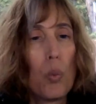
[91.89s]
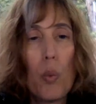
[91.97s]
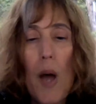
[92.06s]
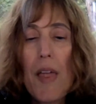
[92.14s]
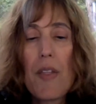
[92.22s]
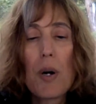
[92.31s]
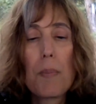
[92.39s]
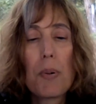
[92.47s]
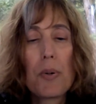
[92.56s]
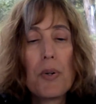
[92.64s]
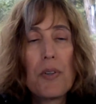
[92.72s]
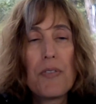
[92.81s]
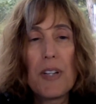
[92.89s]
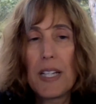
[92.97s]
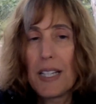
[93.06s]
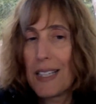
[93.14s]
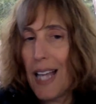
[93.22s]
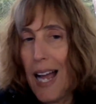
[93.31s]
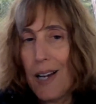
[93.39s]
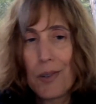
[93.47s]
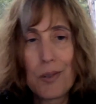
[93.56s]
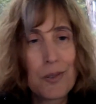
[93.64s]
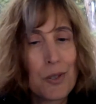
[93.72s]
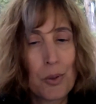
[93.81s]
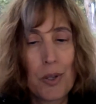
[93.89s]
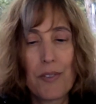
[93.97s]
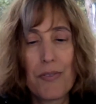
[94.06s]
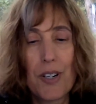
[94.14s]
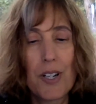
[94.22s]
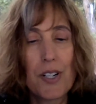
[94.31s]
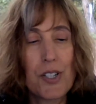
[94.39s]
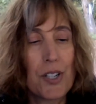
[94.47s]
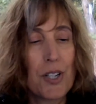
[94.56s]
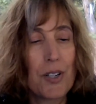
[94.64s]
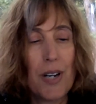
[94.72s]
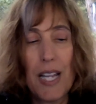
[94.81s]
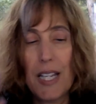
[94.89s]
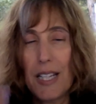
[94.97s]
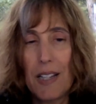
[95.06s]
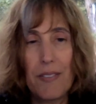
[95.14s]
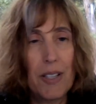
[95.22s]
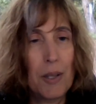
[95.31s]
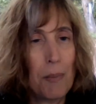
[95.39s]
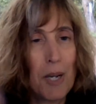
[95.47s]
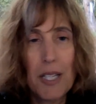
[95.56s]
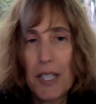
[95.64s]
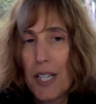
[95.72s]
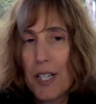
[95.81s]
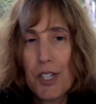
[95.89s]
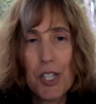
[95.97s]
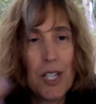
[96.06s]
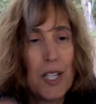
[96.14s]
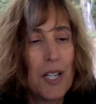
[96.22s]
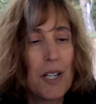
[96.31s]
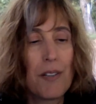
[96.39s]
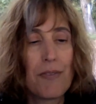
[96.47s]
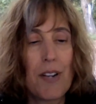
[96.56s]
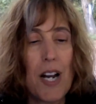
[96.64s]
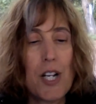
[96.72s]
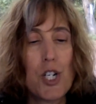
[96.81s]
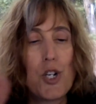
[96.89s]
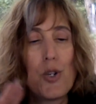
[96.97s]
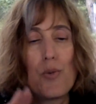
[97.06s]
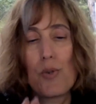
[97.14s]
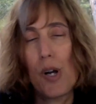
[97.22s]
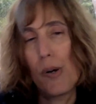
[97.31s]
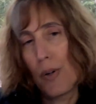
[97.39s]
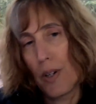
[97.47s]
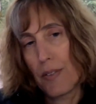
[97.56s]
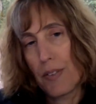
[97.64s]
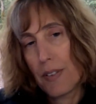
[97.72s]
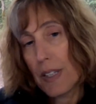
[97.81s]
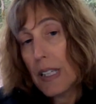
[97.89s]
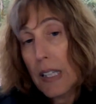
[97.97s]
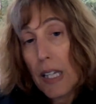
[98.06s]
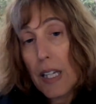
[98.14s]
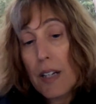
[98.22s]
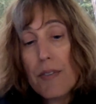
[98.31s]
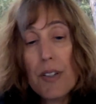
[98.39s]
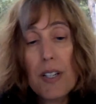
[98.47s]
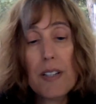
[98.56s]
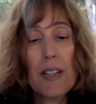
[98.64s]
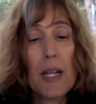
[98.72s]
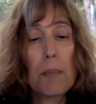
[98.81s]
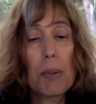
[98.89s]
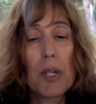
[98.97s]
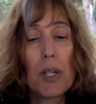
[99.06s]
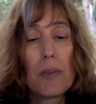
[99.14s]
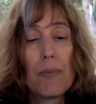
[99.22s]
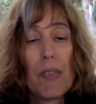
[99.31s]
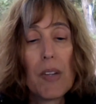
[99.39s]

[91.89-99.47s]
weatherproofing outdoor furniture, right? Giving the mud kitchen a fresh new coat of sealant, for example.